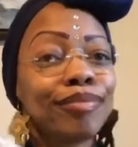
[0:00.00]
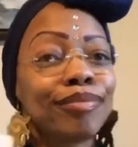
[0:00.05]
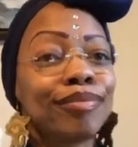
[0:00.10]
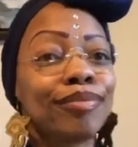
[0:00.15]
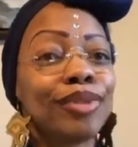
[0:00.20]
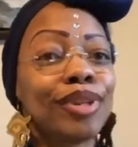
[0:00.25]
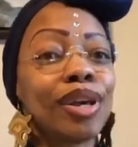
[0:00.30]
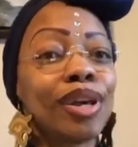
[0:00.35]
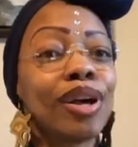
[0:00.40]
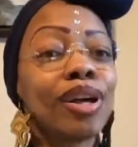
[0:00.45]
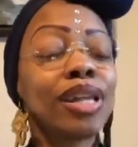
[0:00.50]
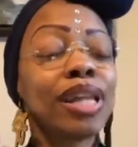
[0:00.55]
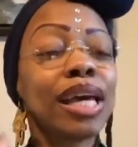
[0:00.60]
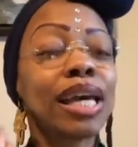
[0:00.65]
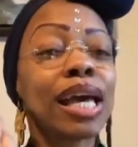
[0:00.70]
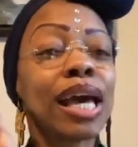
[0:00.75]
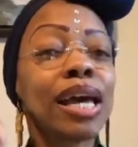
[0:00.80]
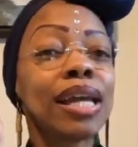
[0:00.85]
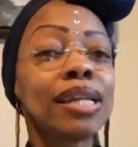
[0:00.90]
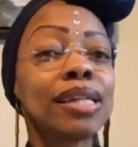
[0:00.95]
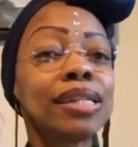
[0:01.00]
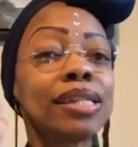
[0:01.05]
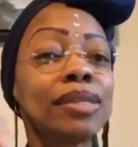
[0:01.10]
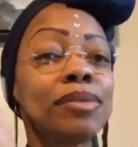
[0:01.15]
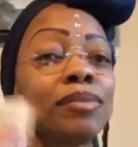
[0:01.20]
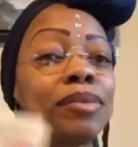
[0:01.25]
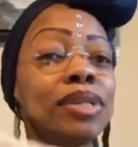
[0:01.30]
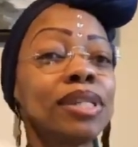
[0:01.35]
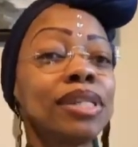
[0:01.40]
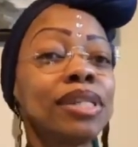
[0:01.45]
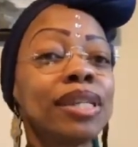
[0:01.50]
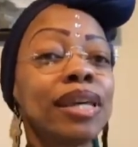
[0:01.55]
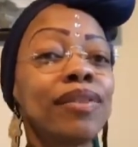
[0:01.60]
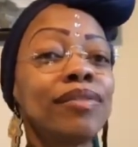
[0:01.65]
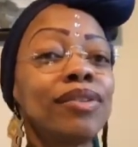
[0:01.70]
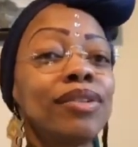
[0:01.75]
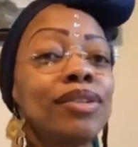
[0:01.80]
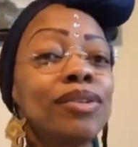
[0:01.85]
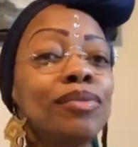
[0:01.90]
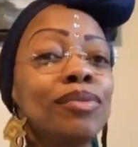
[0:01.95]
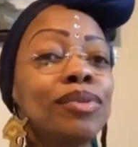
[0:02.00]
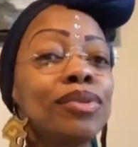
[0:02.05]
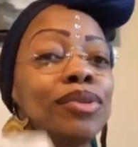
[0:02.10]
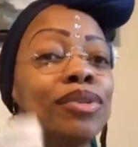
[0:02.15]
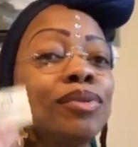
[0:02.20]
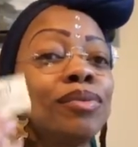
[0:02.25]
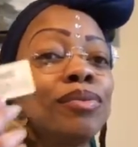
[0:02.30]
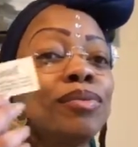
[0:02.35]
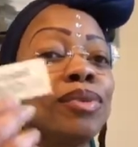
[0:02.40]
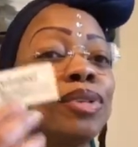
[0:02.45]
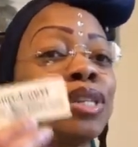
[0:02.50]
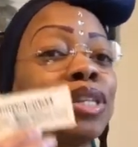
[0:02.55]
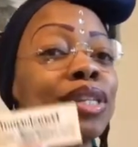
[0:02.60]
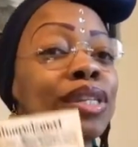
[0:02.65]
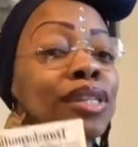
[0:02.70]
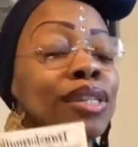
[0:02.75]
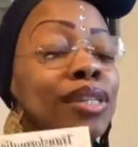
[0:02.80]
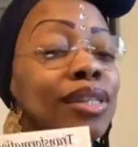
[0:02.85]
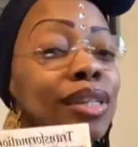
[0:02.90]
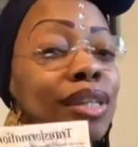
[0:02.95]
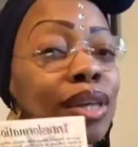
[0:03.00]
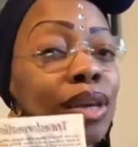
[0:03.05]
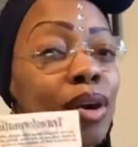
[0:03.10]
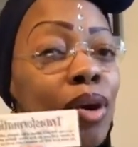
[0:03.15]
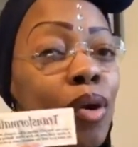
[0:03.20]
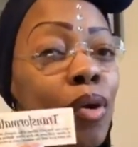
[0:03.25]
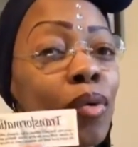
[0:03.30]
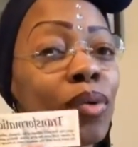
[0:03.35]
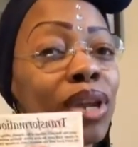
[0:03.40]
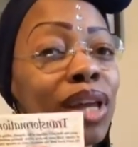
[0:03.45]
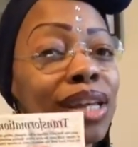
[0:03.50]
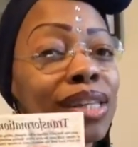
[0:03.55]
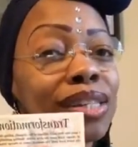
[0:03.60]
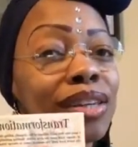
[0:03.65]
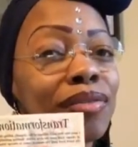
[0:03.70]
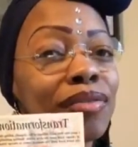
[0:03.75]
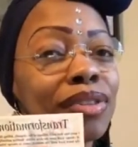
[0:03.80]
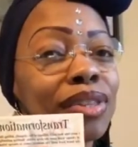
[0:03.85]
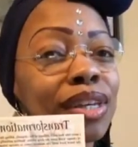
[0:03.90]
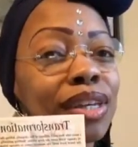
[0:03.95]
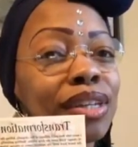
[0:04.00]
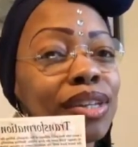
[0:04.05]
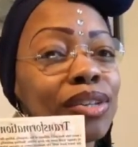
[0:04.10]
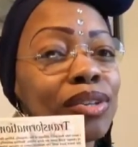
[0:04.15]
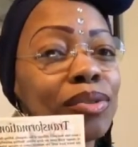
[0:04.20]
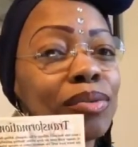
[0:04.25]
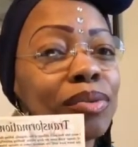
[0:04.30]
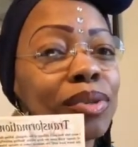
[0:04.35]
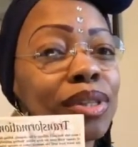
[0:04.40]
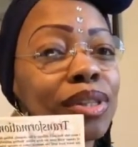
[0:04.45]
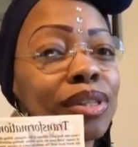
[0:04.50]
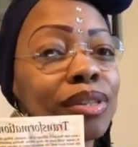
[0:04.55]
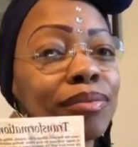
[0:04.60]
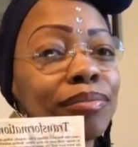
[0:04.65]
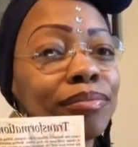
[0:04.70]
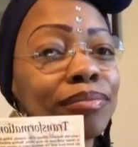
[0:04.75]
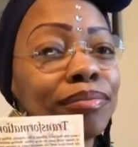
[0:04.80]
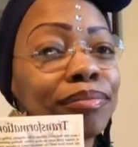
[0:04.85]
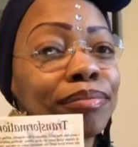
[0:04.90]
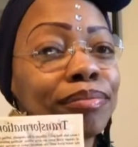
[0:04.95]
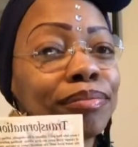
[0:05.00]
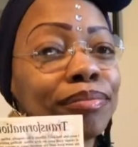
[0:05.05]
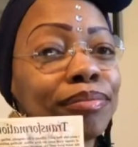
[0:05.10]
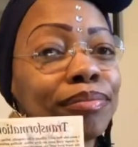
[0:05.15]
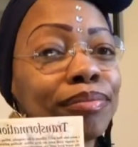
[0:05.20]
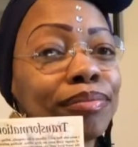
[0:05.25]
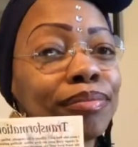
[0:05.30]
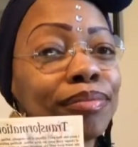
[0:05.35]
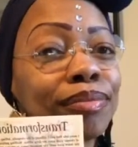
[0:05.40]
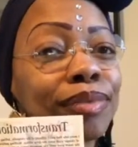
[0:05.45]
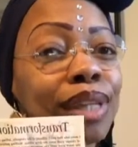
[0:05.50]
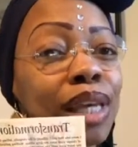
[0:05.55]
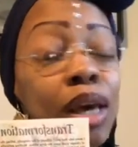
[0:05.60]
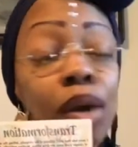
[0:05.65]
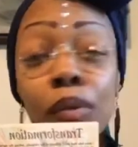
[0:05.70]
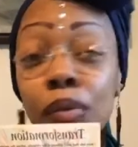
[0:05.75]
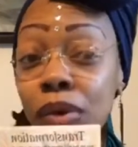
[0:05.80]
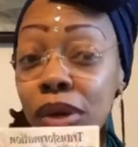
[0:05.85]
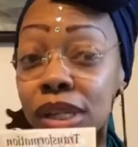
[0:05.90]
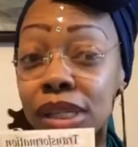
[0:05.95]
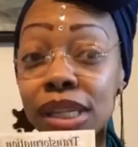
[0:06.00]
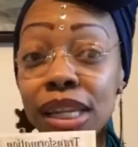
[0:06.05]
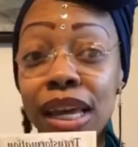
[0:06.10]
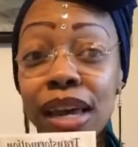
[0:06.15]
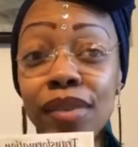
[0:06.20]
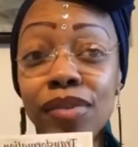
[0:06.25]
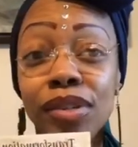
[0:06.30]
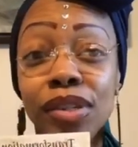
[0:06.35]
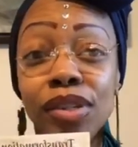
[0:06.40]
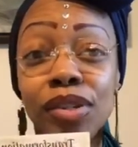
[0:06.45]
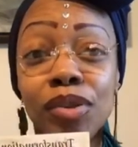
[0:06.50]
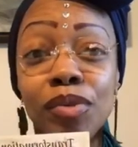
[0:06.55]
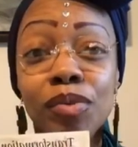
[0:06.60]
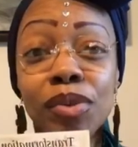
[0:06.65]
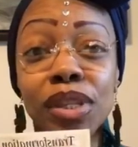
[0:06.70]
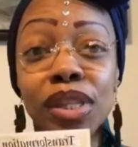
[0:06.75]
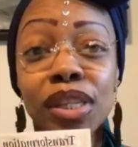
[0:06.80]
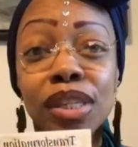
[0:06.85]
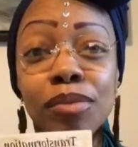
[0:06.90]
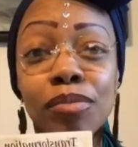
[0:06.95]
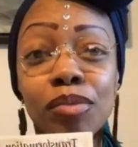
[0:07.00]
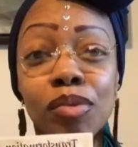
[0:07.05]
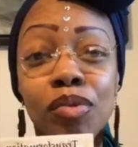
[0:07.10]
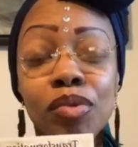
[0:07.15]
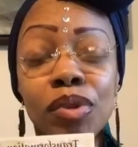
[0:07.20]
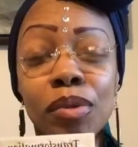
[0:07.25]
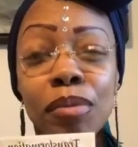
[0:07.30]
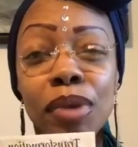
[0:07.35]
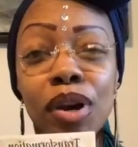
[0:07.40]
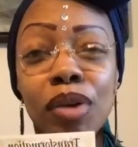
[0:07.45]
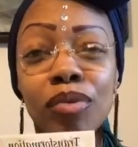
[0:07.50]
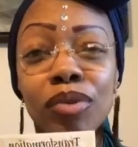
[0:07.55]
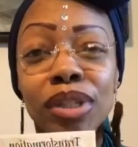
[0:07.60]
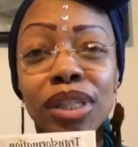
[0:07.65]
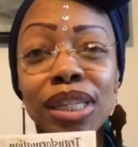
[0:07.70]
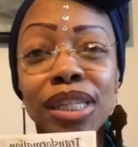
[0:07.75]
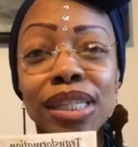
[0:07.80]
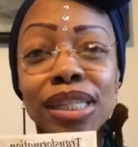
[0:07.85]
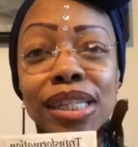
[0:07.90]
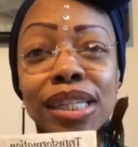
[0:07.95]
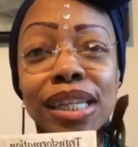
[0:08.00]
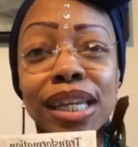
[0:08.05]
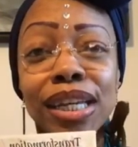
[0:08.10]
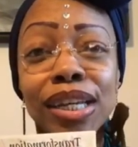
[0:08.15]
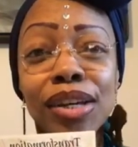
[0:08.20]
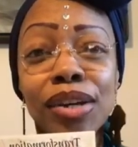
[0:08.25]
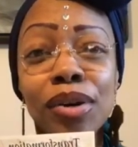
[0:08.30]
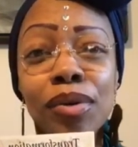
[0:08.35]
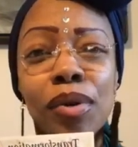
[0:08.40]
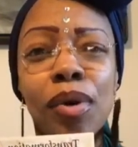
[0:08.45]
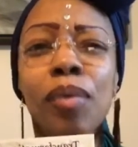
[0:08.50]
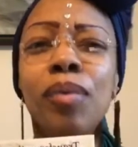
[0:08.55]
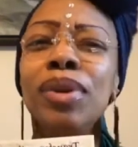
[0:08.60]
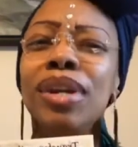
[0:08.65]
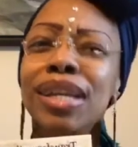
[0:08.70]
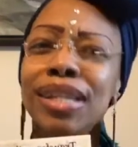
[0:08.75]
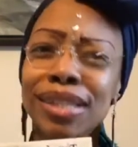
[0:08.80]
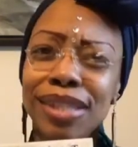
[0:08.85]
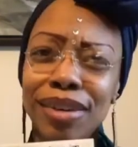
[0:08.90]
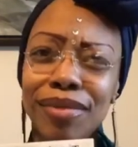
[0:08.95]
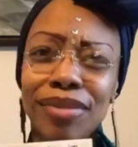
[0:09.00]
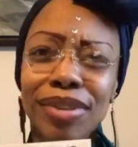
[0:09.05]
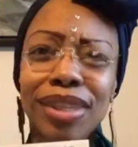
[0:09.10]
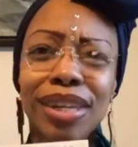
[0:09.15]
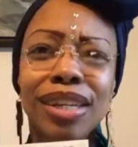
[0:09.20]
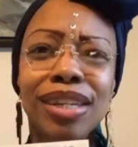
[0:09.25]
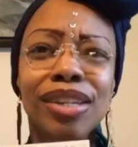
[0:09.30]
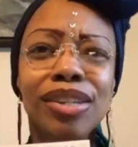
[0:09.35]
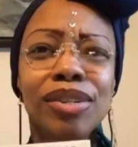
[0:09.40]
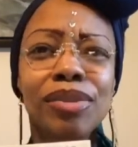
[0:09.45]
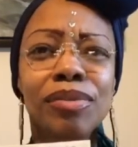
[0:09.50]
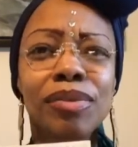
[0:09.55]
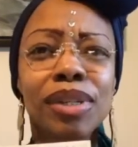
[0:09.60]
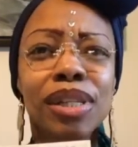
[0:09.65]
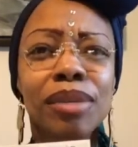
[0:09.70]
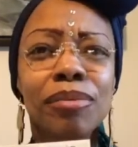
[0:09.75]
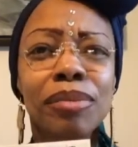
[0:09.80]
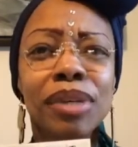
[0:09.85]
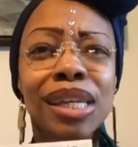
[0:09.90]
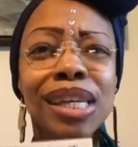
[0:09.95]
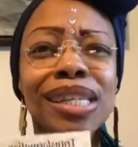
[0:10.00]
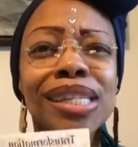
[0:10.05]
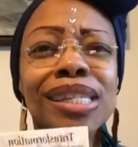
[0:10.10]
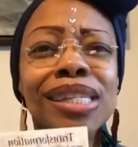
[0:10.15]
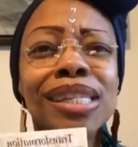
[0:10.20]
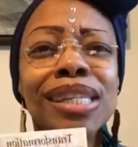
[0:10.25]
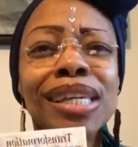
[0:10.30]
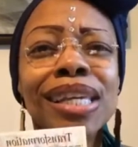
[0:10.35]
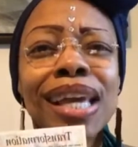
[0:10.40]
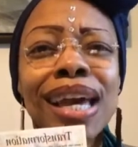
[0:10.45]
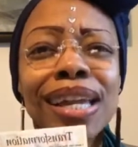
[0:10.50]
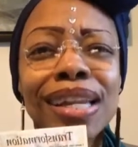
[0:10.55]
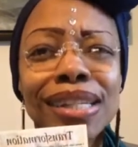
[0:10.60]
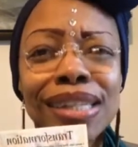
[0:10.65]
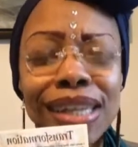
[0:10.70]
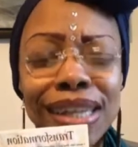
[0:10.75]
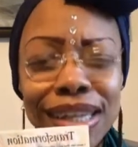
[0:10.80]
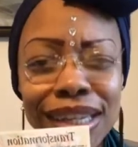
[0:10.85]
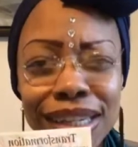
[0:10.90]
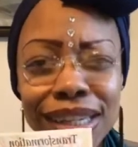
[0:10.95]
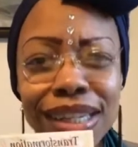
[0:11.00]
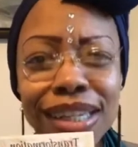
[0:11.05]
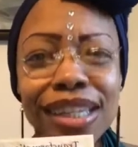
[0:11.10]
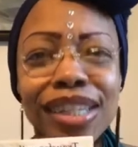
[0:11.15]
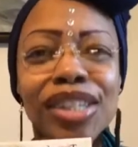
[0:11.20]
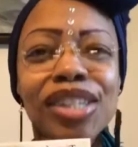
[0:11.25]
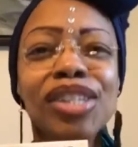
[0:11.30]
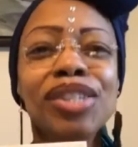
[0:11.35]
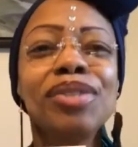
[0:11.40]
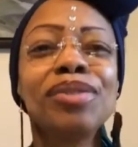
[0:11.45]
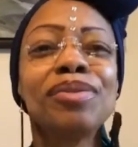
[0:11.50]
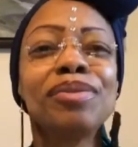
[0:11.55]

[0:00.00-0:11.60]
Y'all like, what does this have to do with this? Oh, it has everything to do with it. What does it have to do with this moon about releasing and let go? Oh, it has everything to do with it. Because you got to take a look at you.